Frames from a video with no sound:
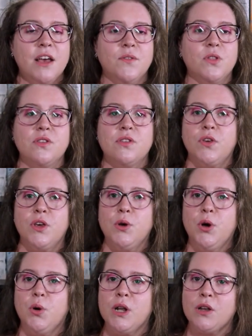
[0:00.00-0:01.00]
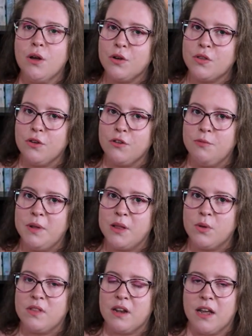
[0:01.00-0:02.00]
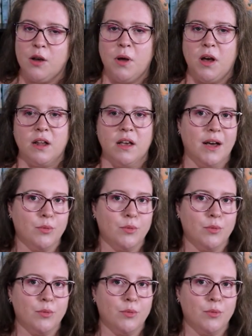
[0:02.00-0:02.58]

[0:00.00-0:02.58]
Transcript: For those of you who are not so familiar with te reo Māori,